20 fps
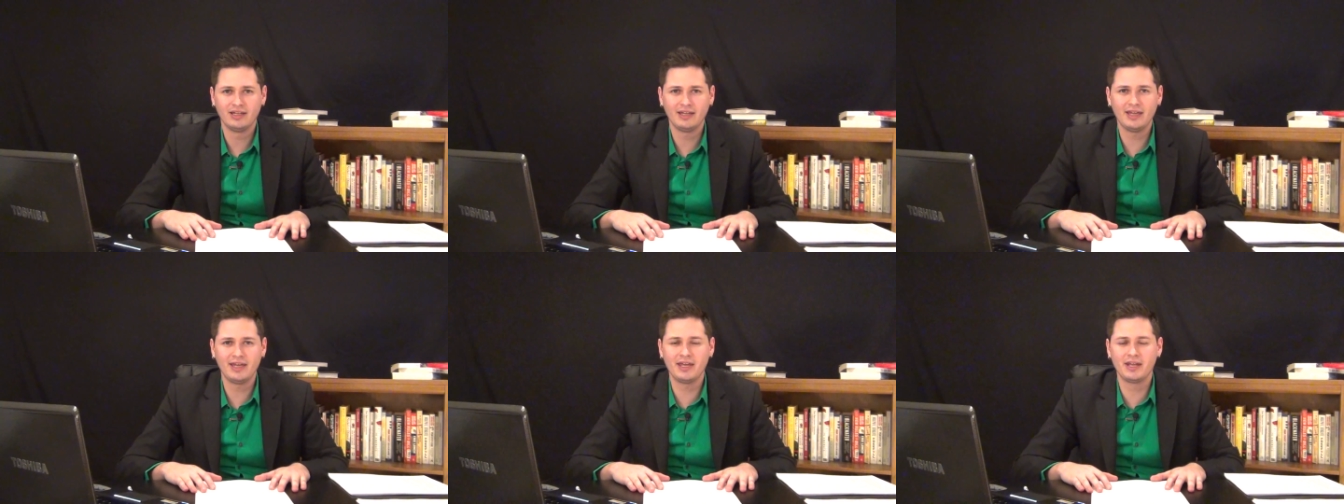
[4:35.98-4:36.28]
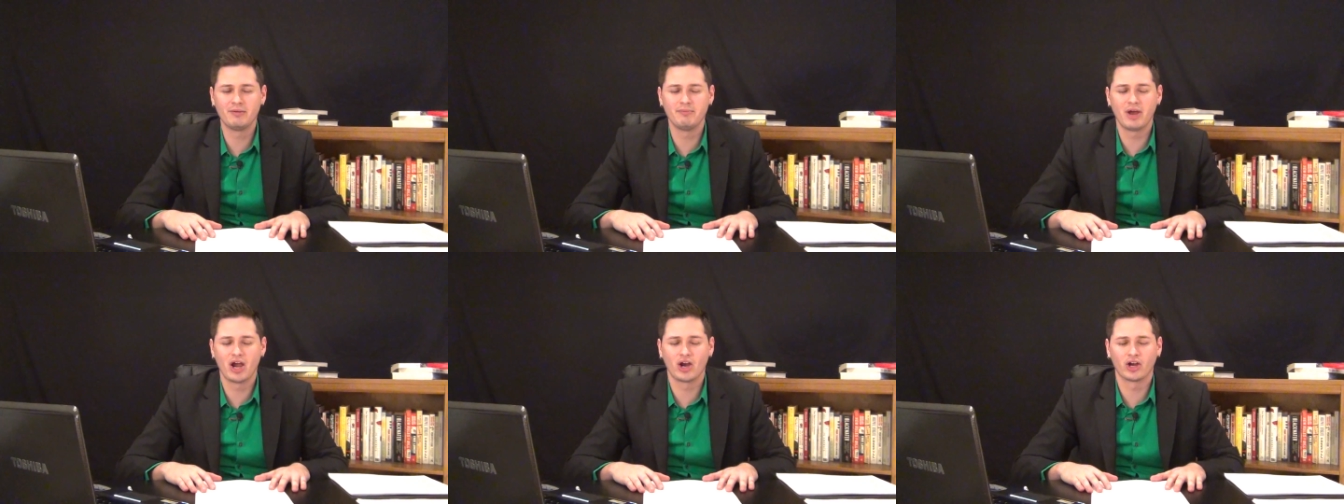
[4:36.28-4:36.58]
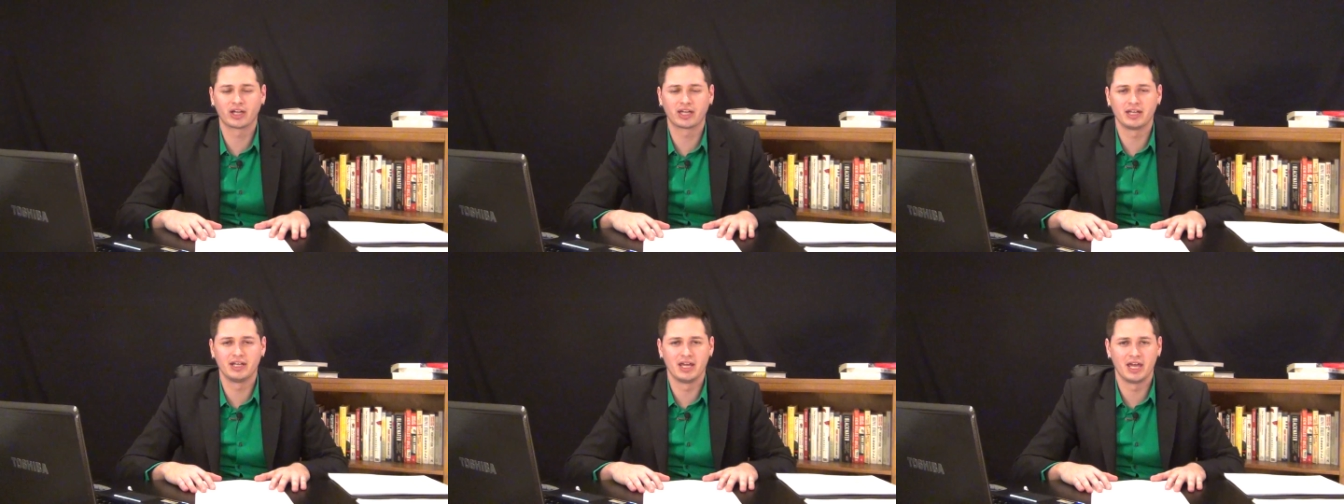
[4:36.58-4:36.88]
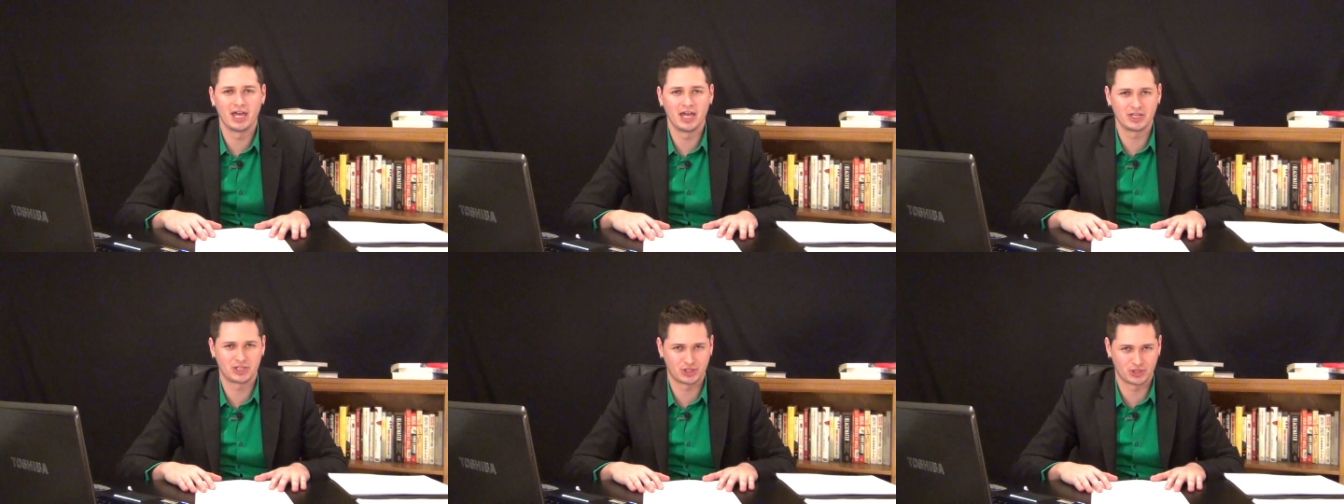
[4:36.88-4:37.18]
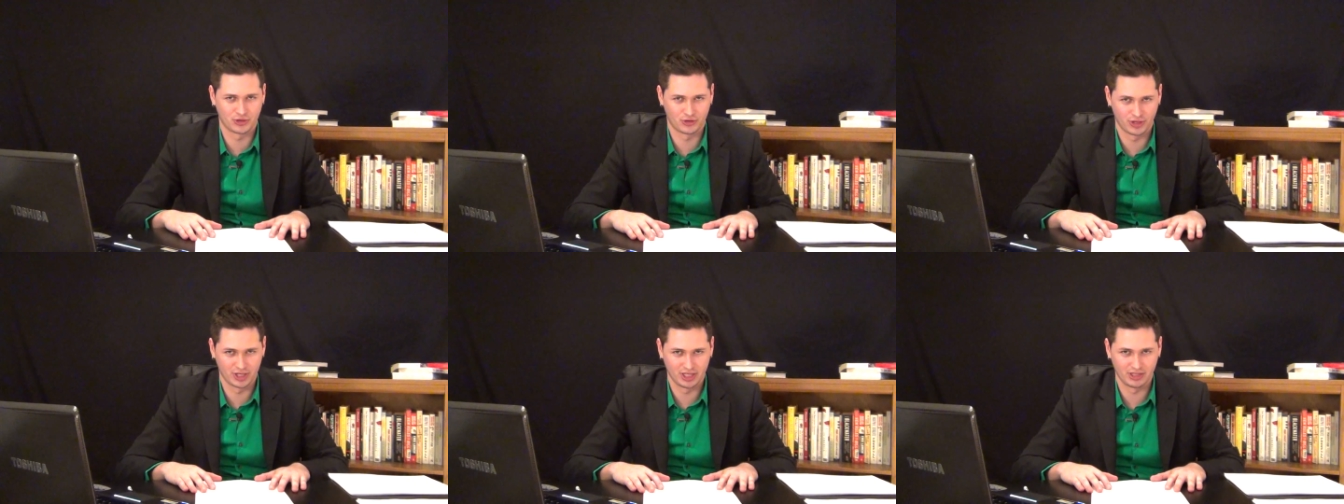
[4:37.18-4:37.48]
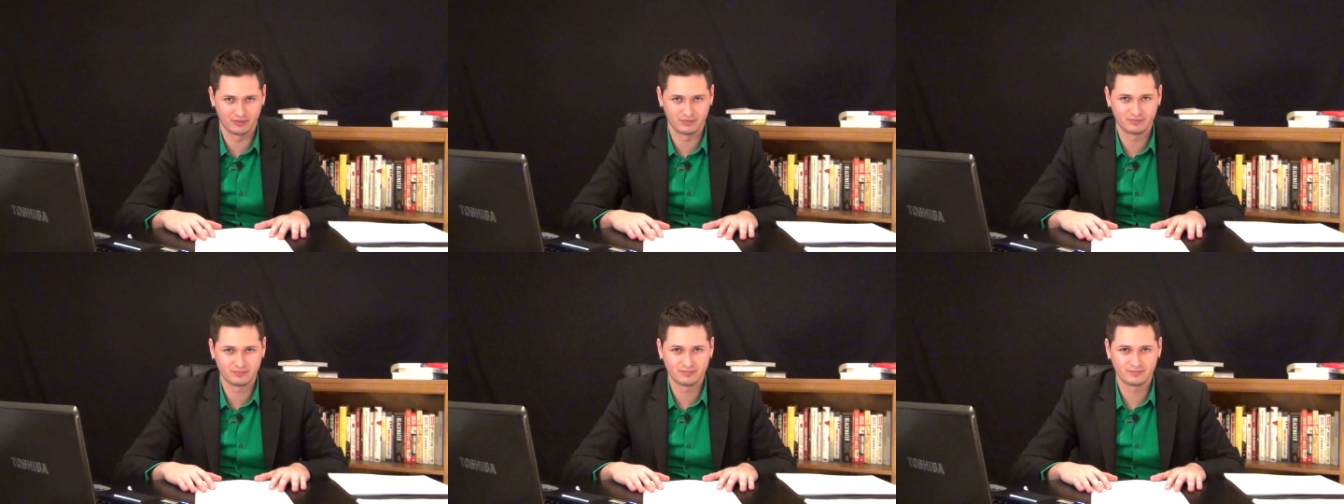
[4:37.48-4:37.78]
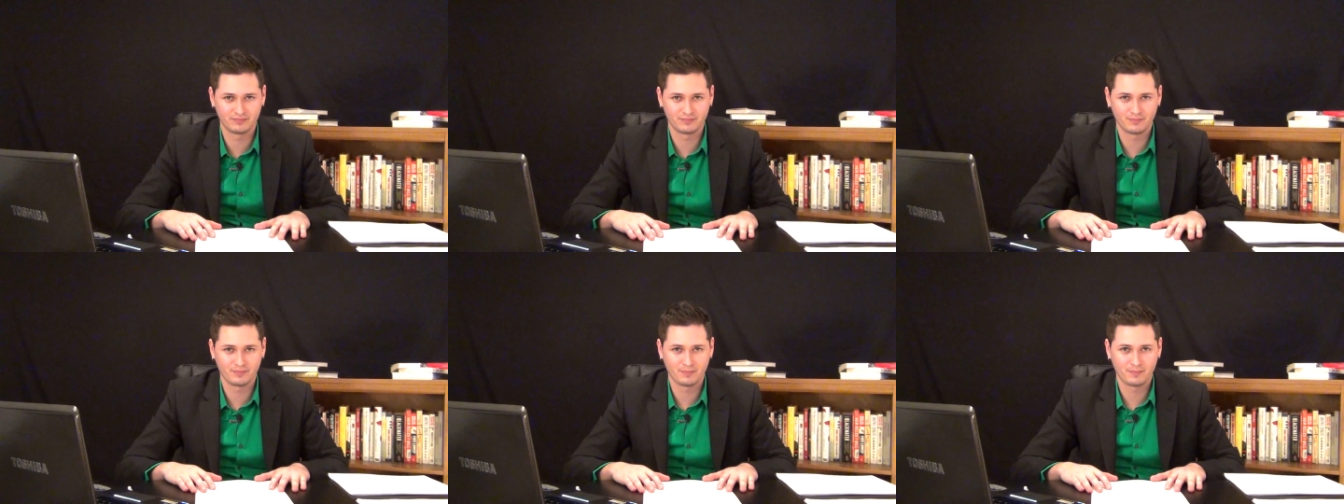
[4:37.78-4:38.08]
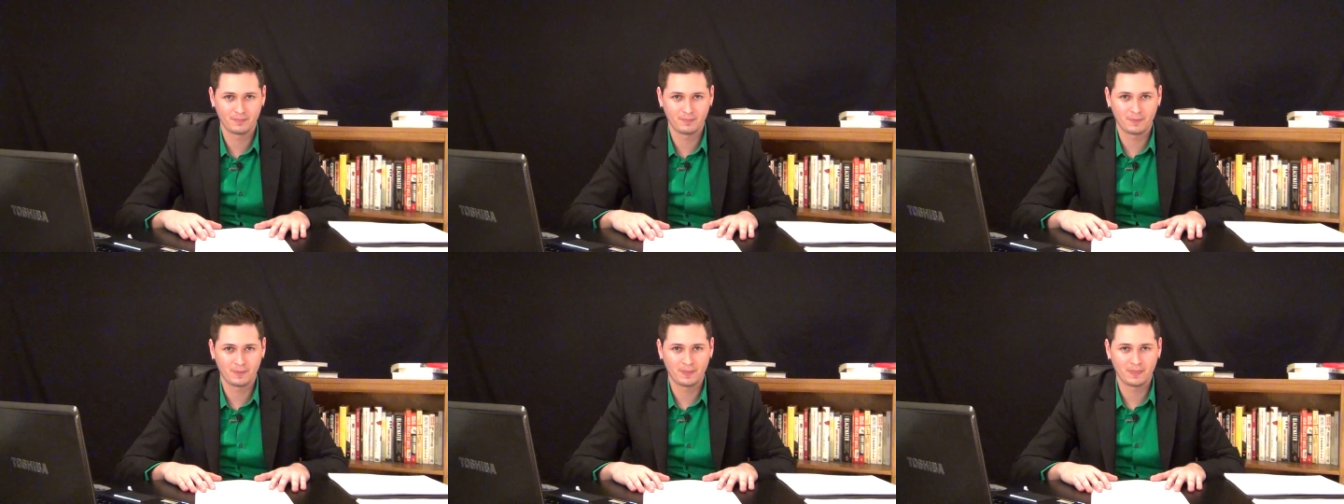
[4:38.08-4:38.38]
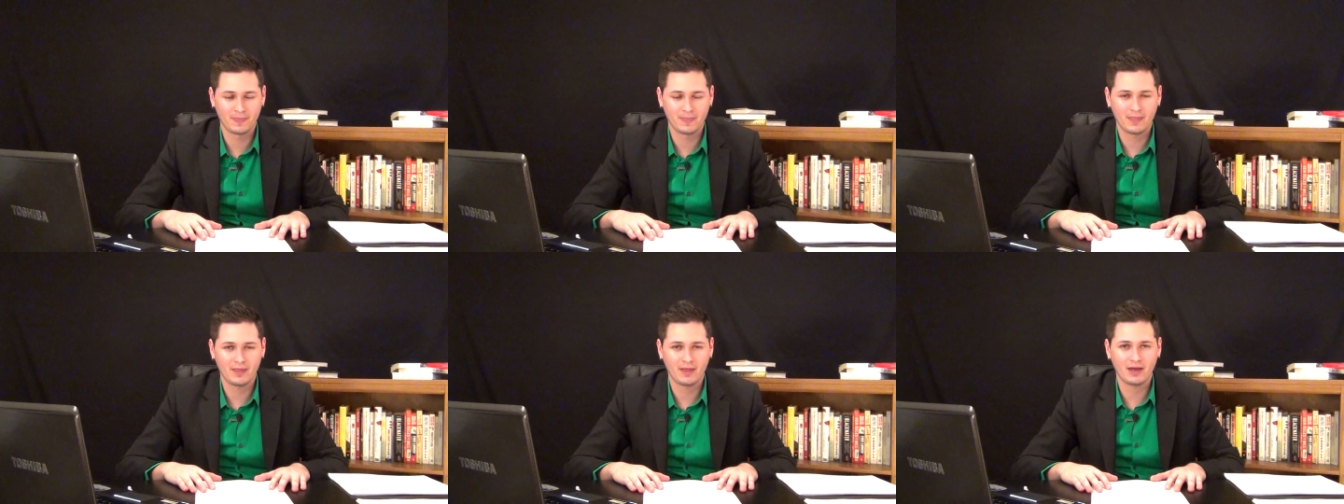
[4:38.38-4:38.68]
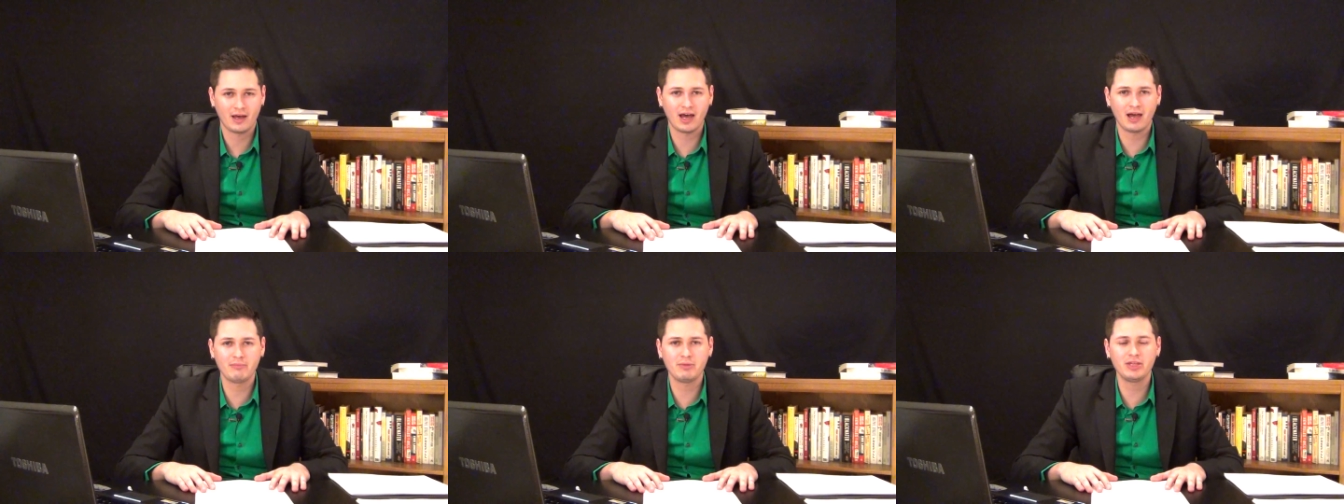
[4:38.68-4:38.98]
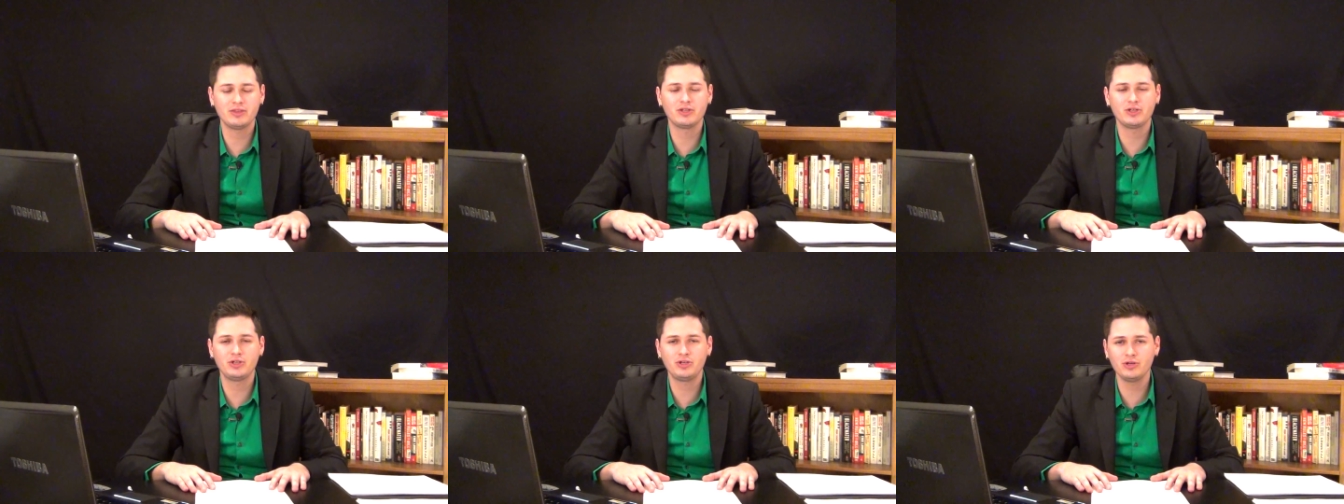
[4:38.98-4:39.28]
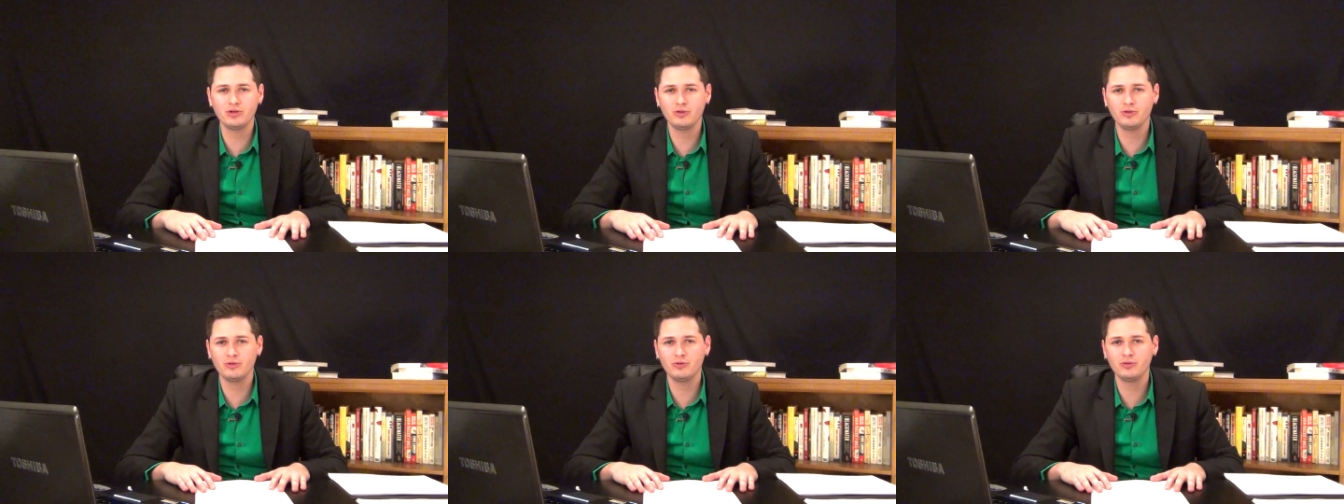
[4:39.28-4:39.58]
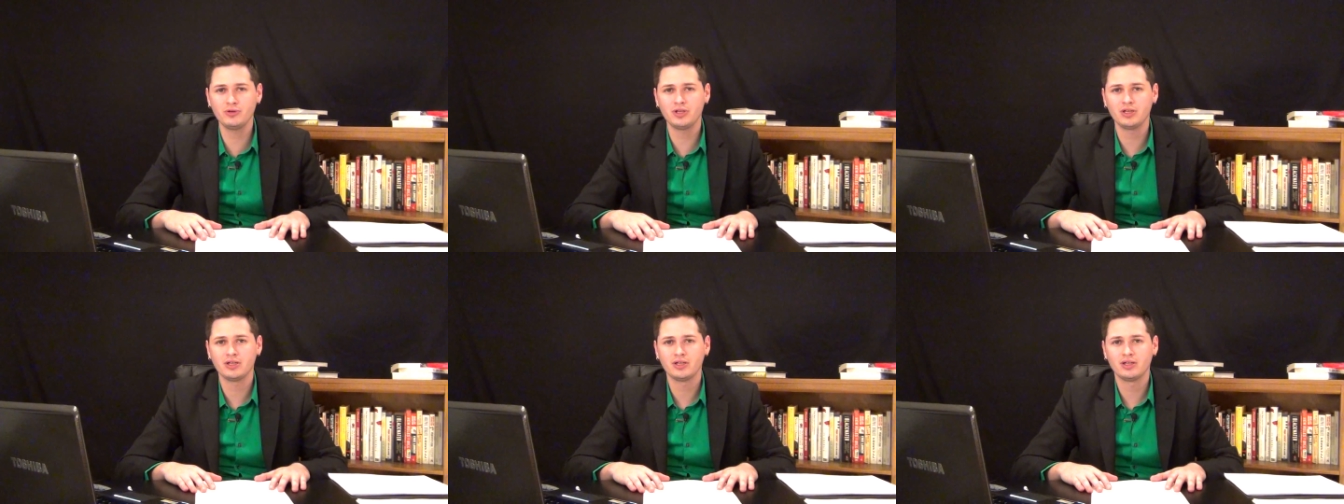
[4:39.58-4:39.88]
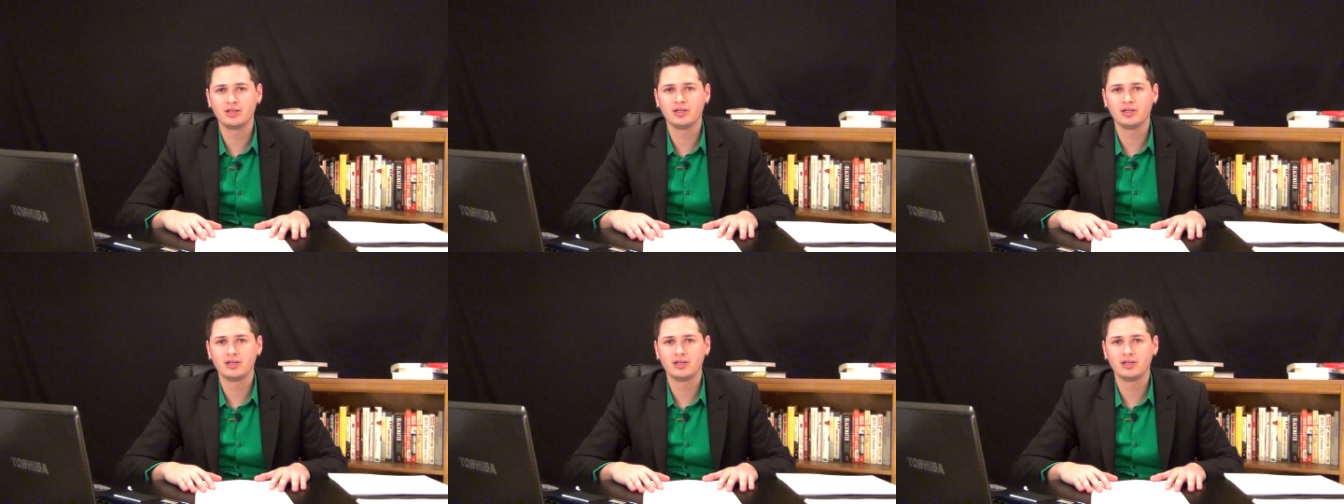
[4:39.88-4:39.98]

in American history. I mean, the dude